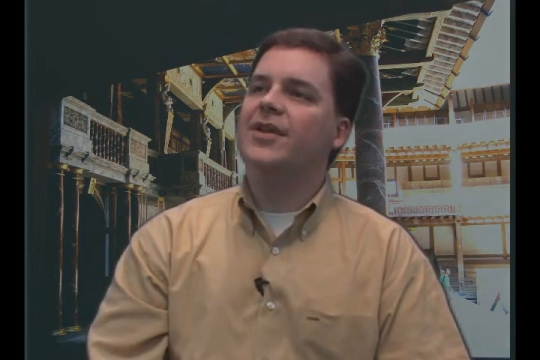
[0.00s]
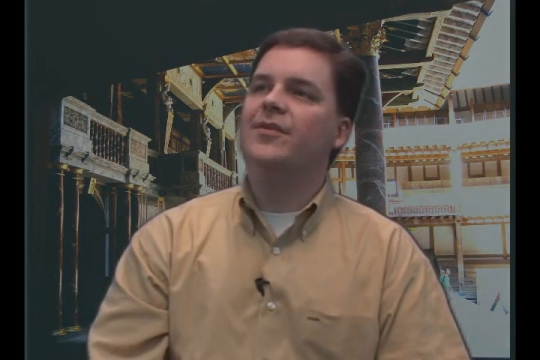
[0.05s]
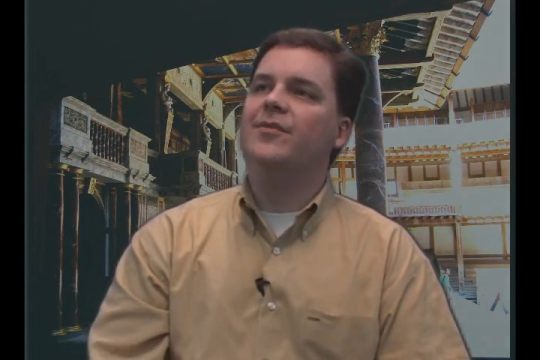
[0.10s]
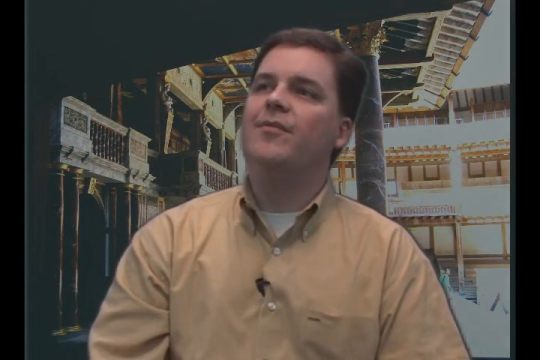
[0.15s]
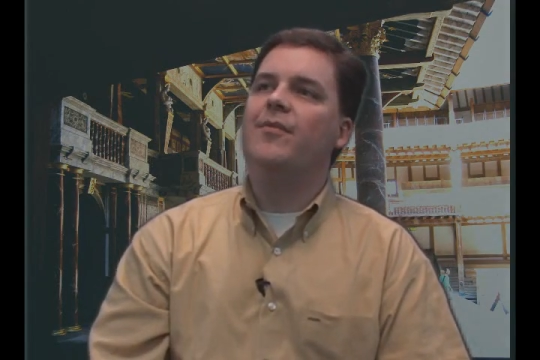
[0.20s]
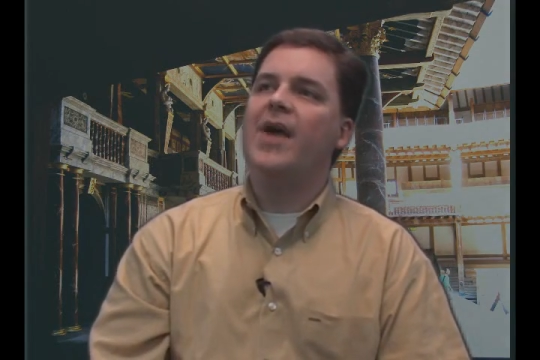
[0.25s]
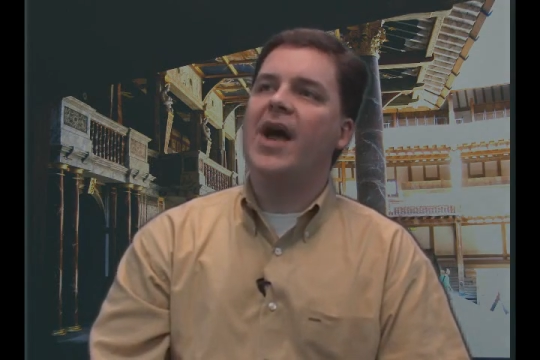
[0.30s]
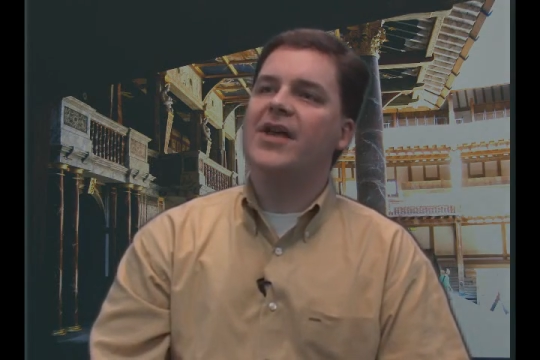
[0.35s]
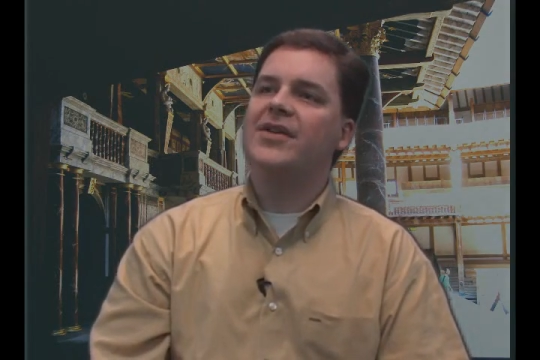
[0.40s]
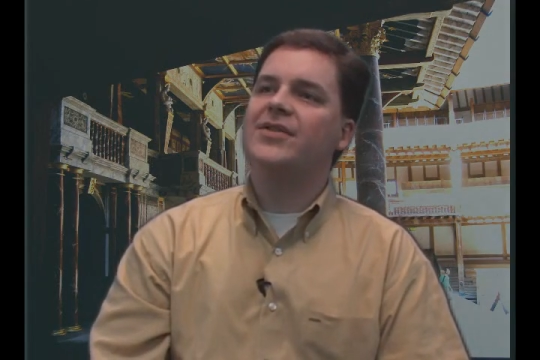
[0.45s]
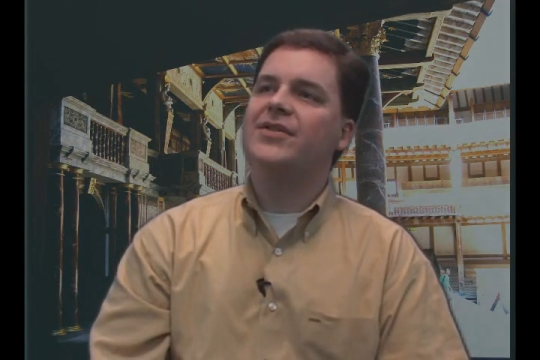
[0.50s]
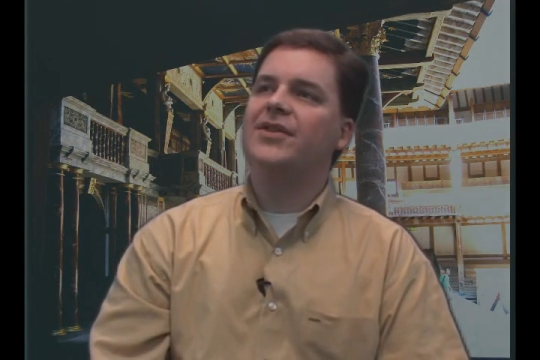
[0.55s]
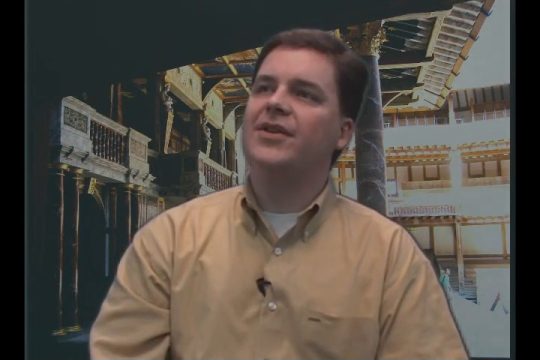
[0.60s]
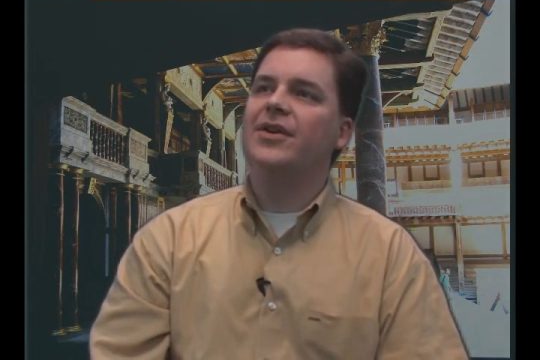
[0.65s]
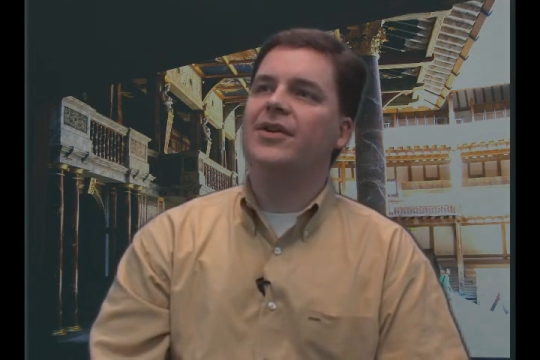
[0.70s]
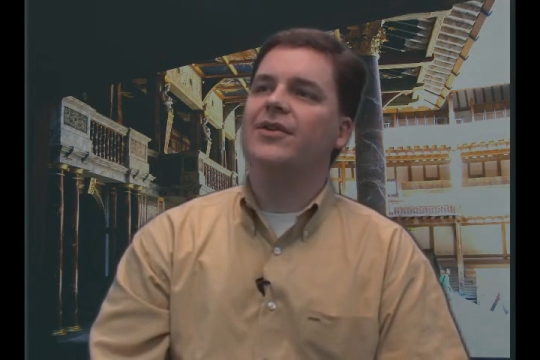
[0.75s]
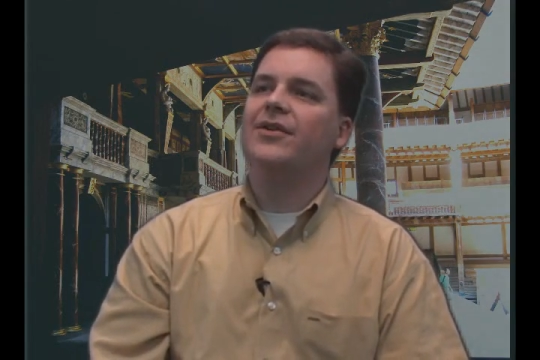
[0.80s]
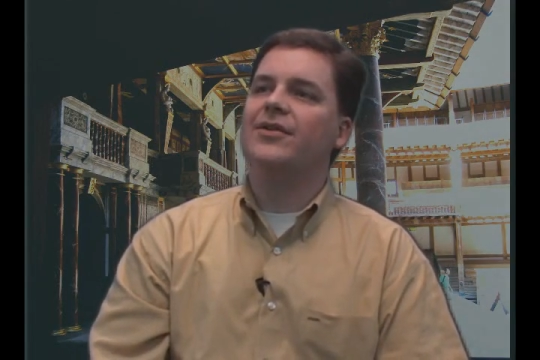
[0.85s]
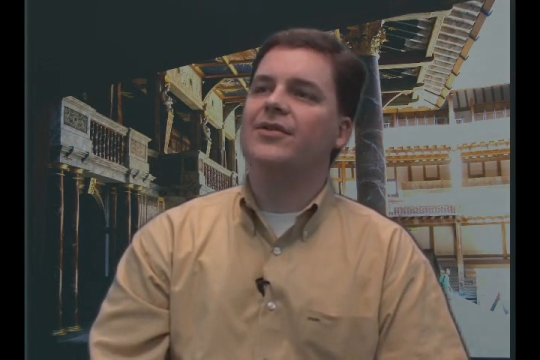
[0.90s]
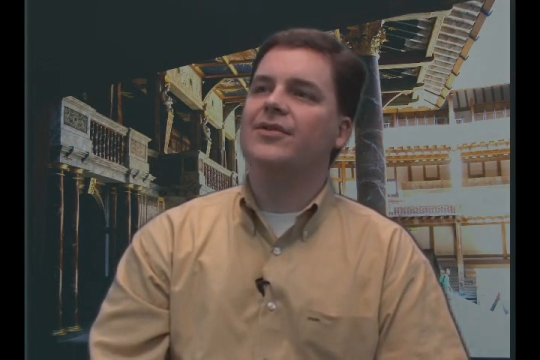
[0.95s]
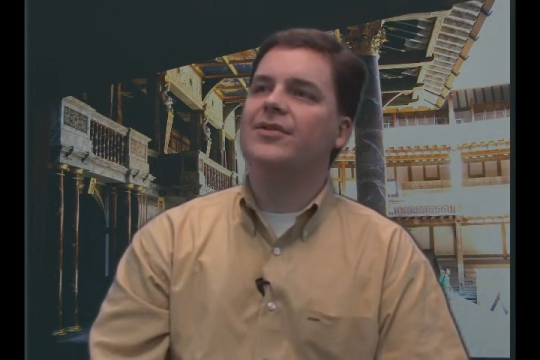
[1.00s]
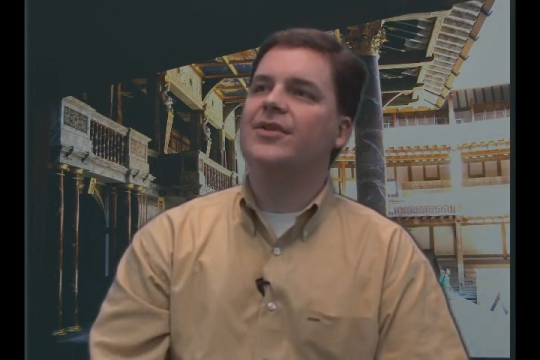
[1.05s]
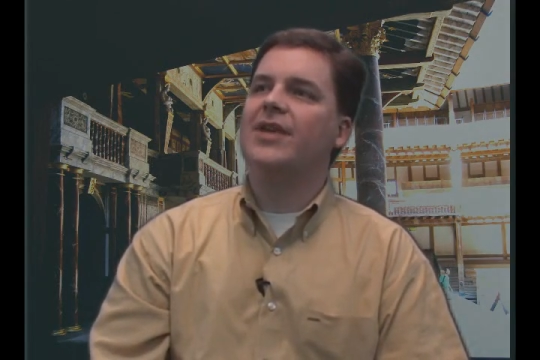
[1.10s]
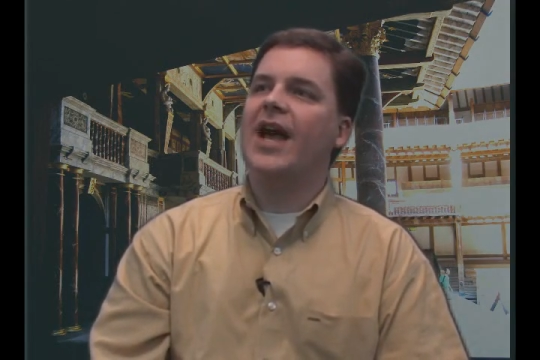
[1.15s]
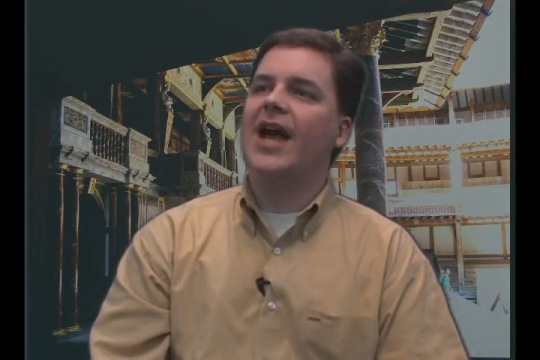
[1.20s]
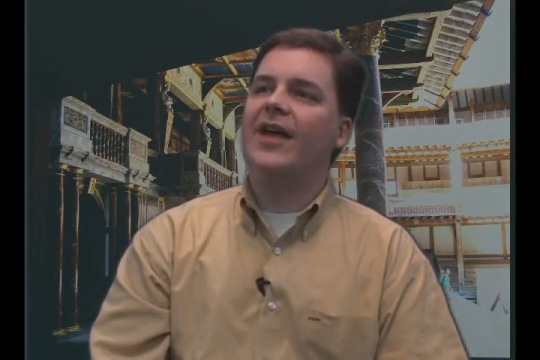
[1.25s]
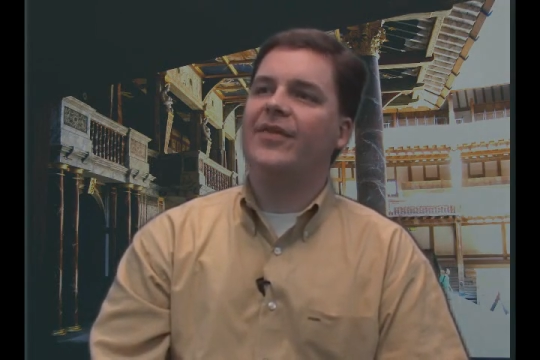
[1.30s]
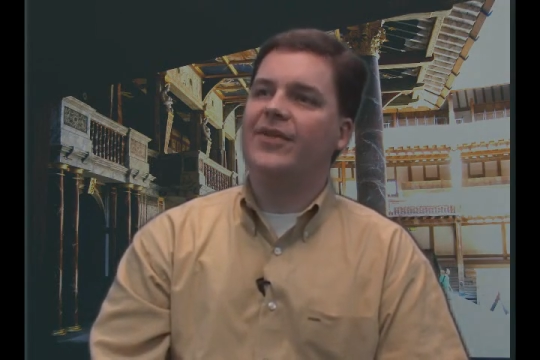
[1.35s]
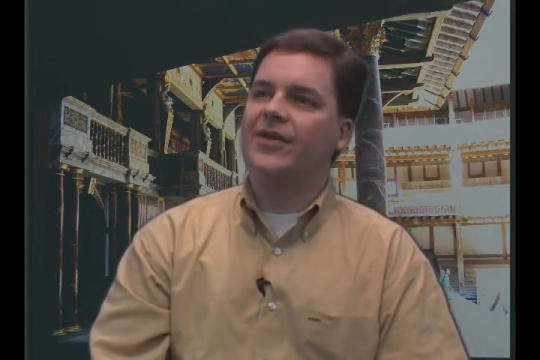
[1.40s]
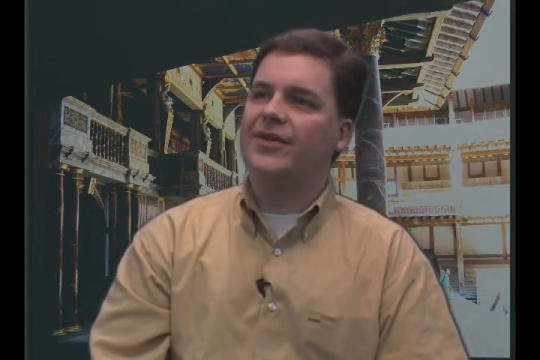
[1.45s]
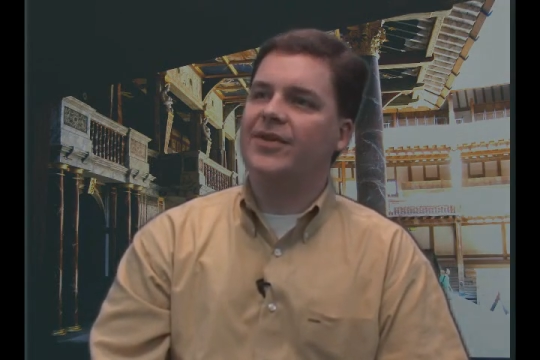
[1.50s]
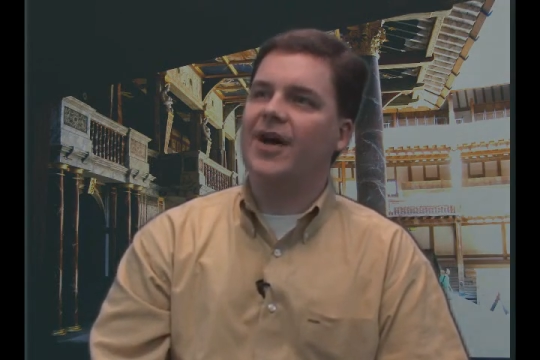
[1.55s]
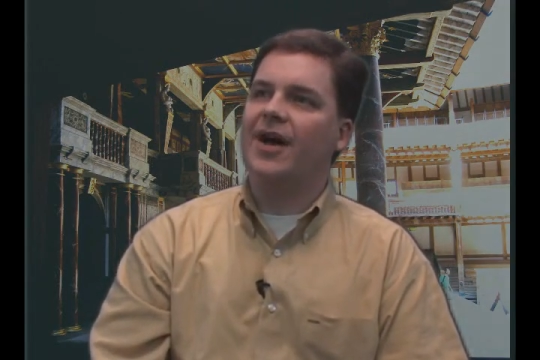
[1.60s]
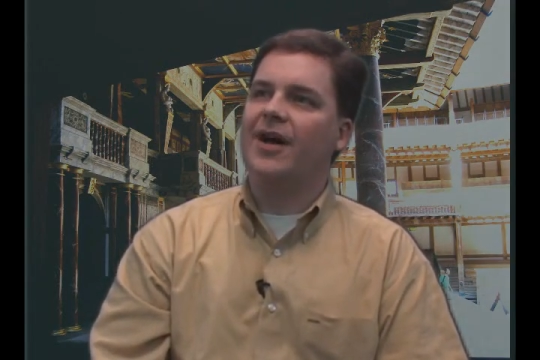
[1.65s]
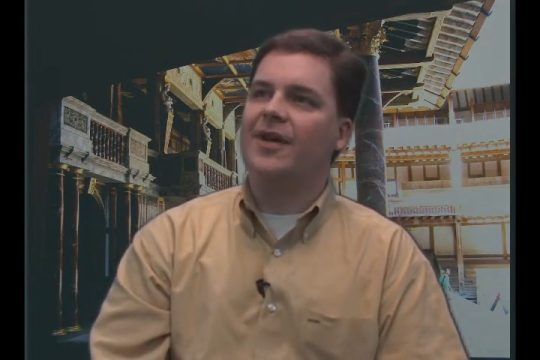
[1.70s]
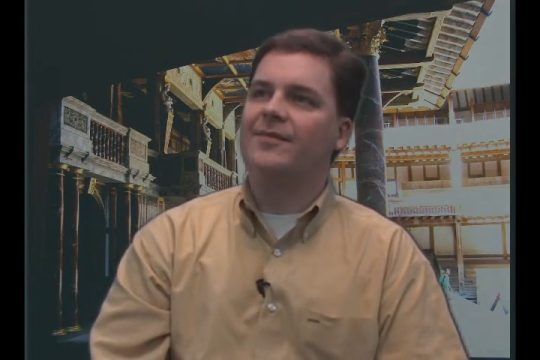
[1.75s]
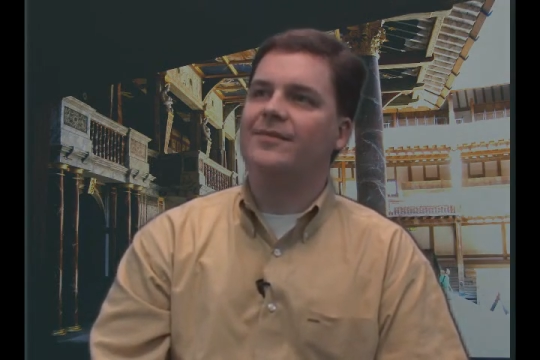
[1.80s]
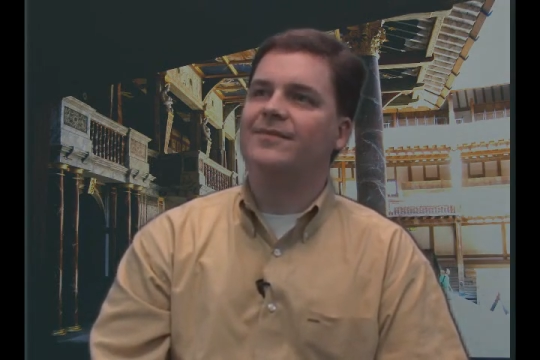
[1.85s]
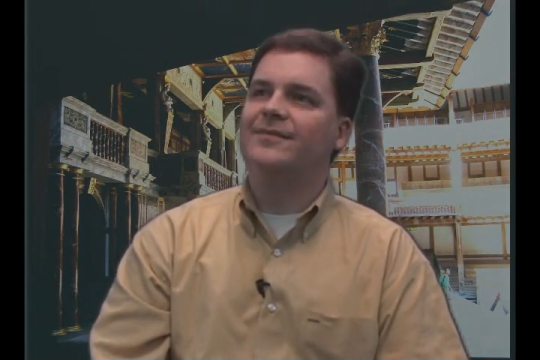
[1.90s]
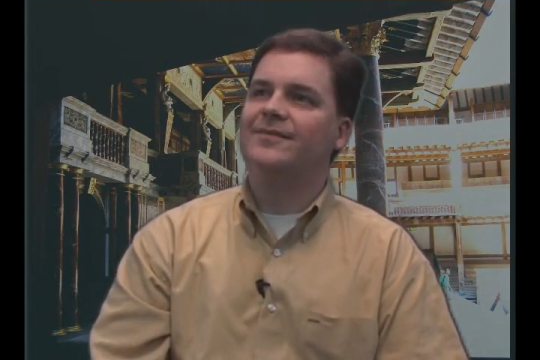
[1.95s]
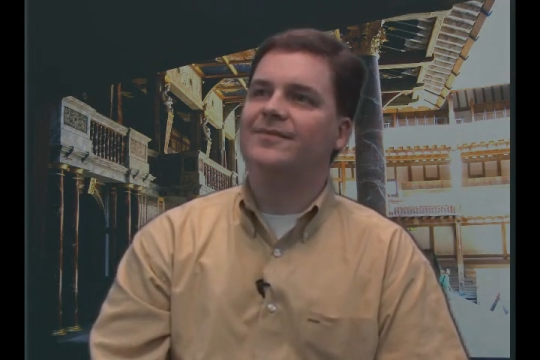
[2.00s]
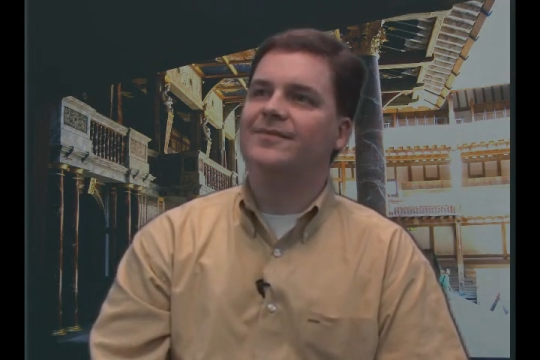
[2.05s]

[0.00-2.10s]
and best theaters at the time.